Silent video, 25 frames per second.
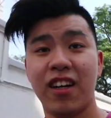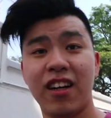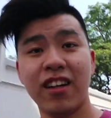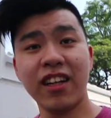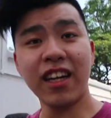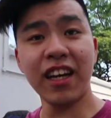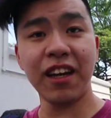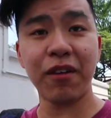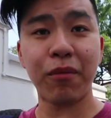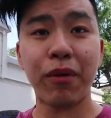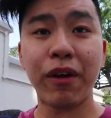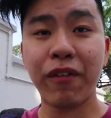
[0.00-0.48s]

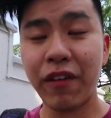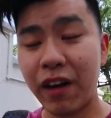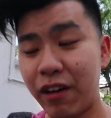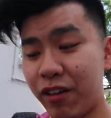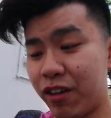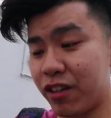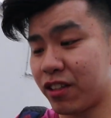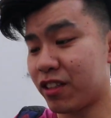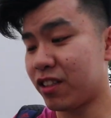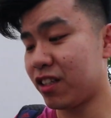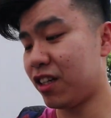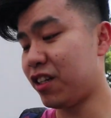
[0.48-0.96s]
Okay, we
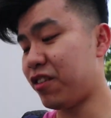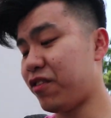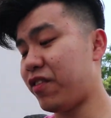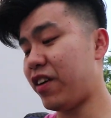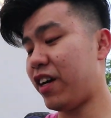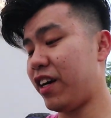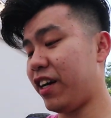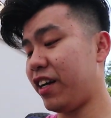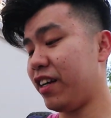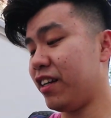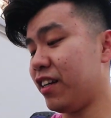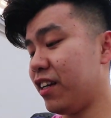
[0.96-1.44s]
found our
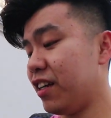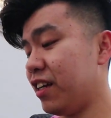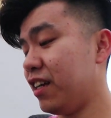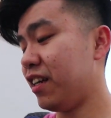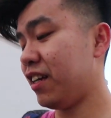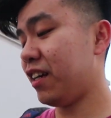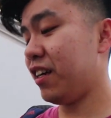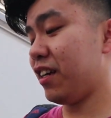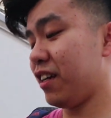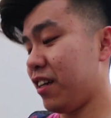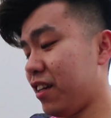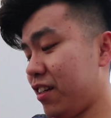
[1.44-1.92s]
servine.
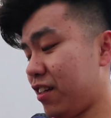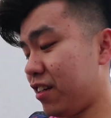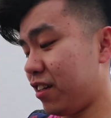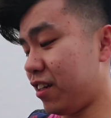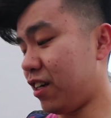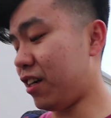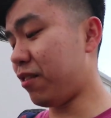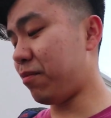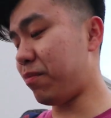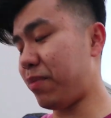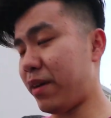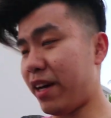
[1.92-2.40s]

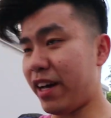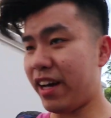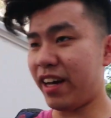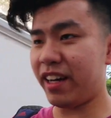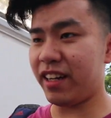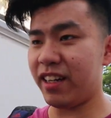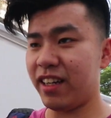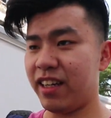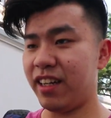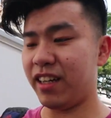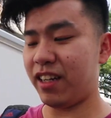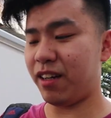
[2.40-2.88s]
Not
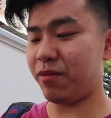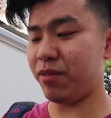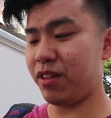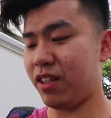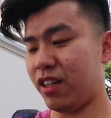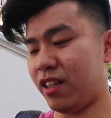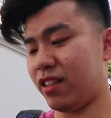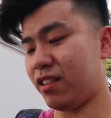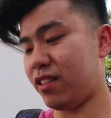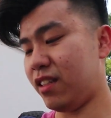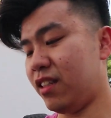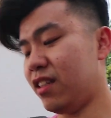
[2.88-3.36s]
bad. I
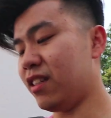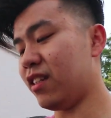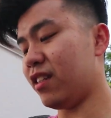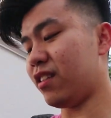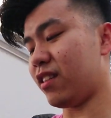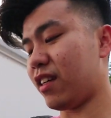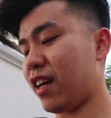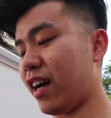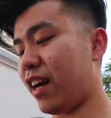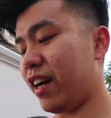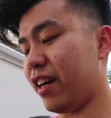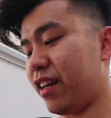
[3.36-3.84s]
mean, I've seen
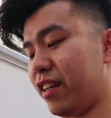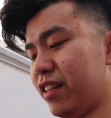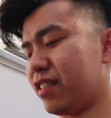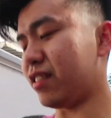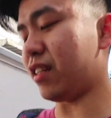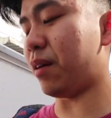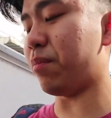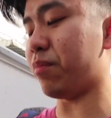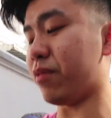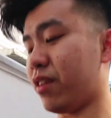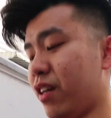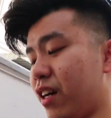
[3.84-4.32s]
this guy
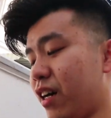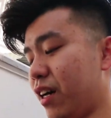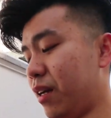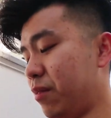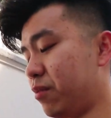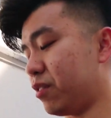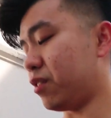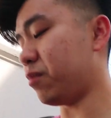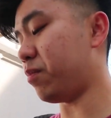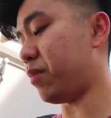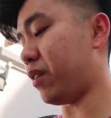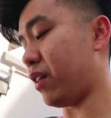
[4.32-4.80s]

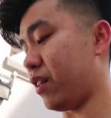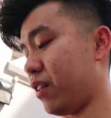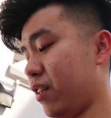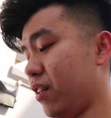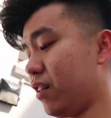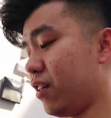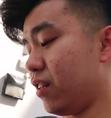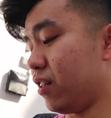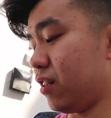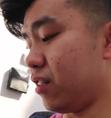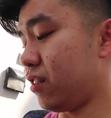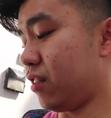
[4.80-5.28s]
sometimes but
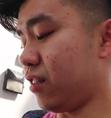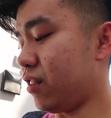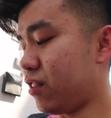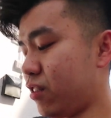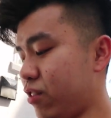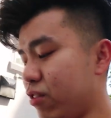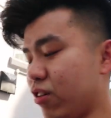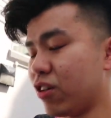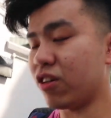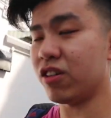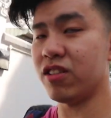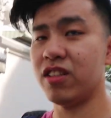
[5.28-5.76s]
it's
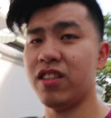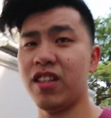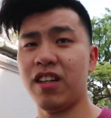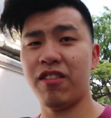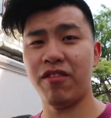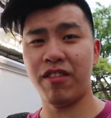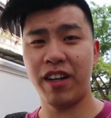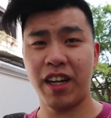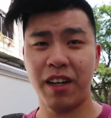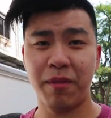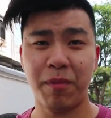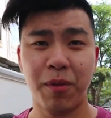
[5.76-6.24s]
still considered
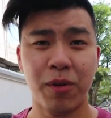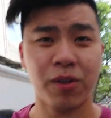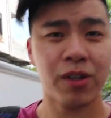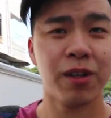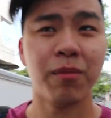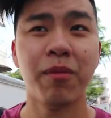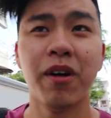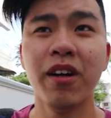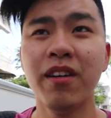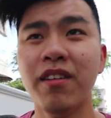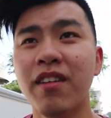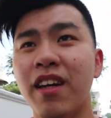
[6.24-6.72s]
a rare
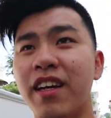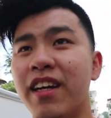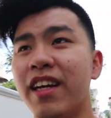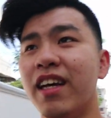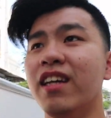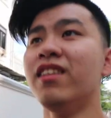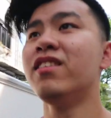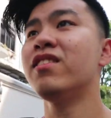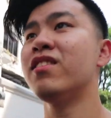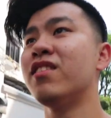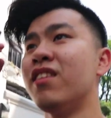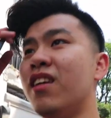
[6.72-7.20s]
Pokemon, I
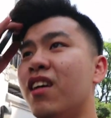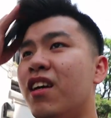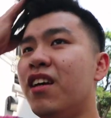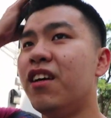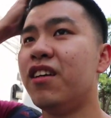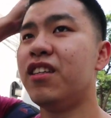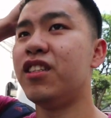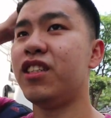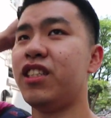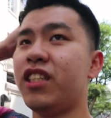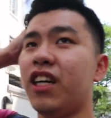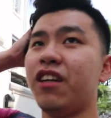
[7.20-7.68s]
guess.
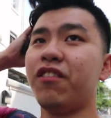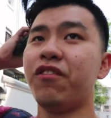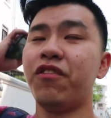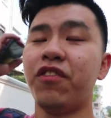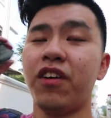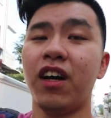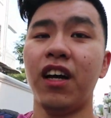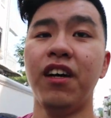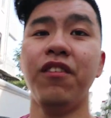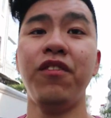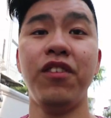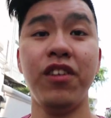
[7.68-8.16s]
Gen
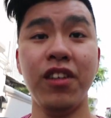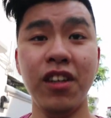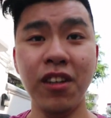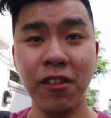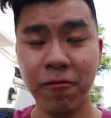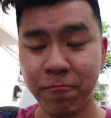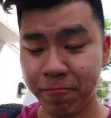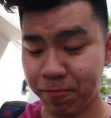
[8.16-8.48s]
5, you know?